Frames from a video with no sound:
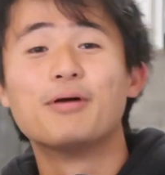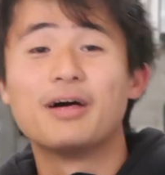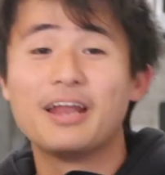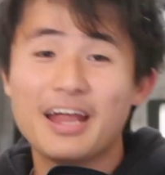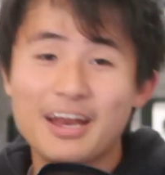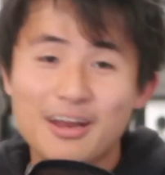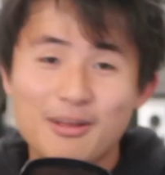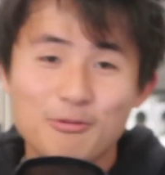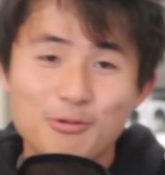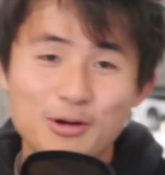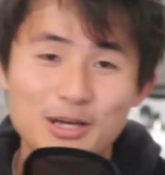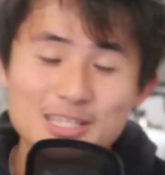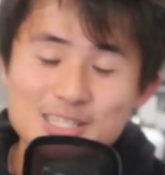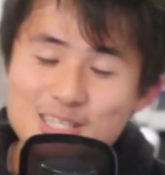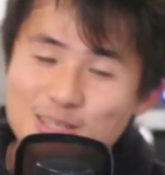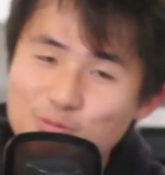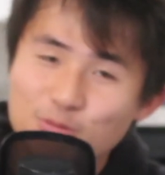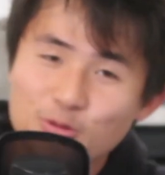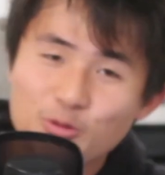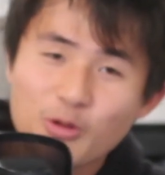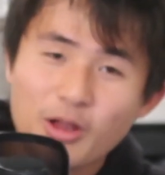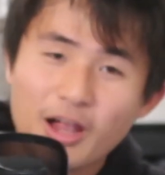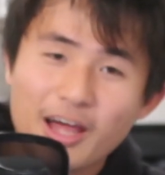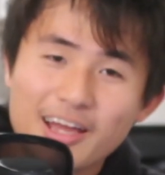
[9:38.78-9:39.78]
But anyways, if
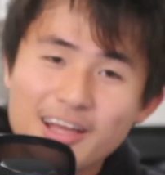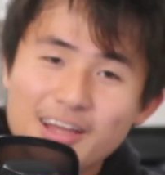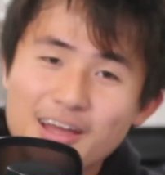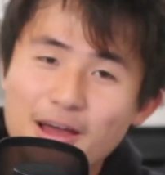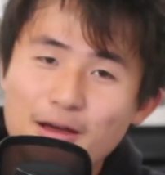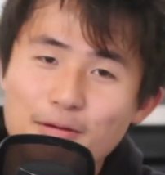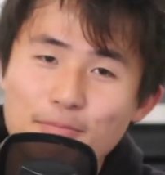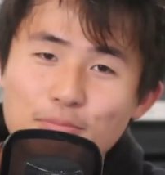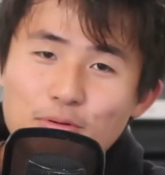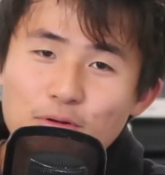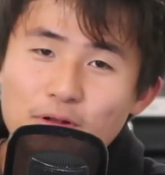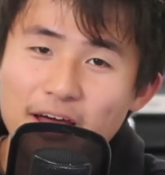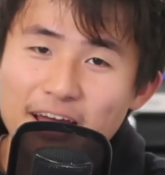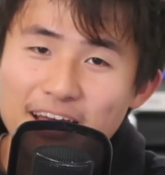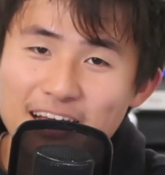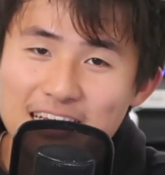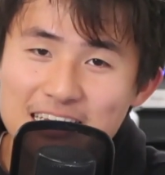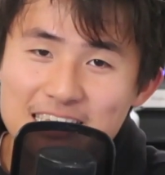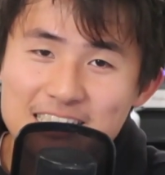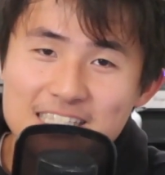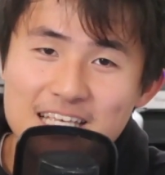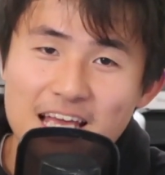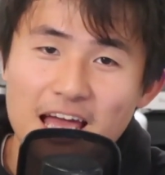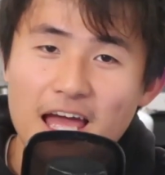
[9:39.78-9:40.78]
you like
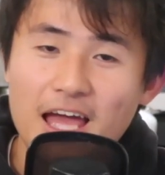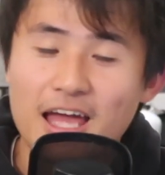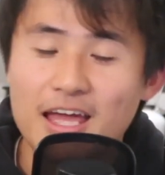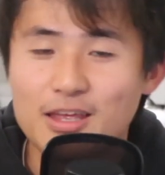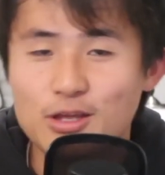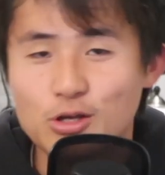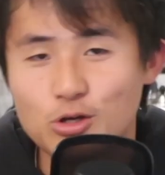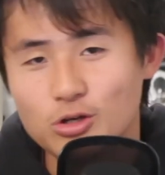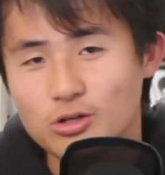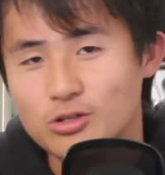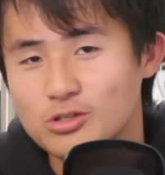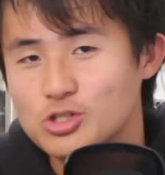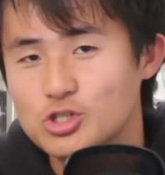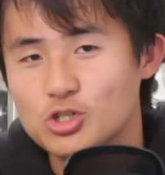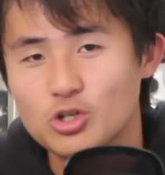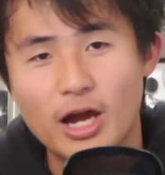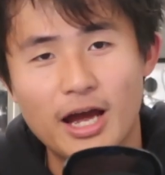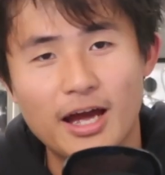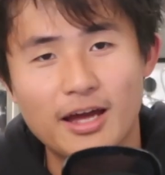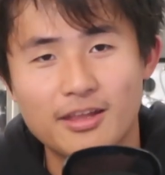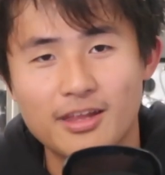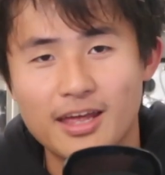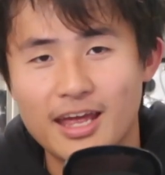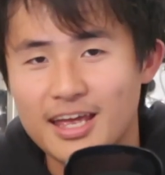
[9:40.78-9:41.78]
plays, you could
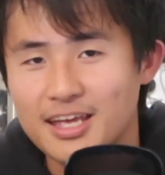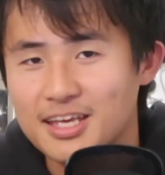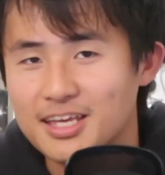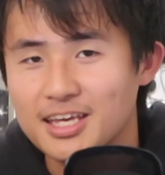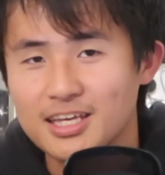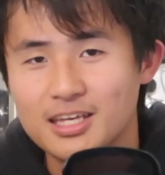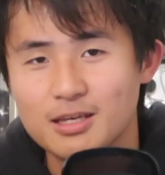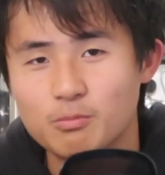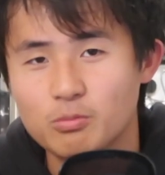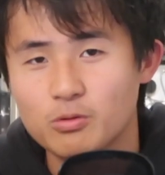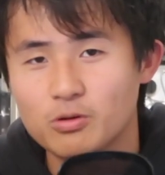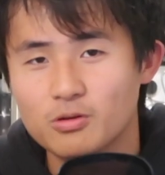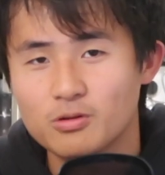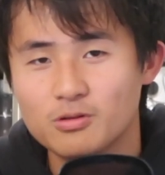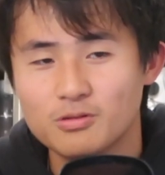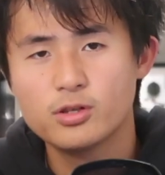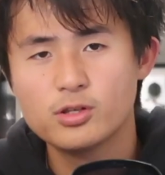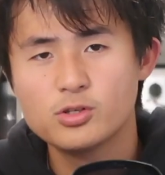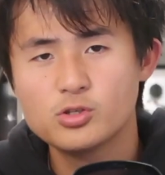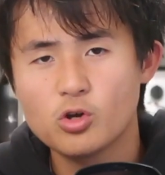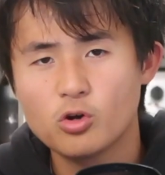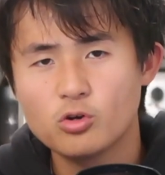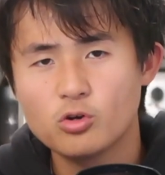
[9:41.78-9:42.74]
try the engekibu. There's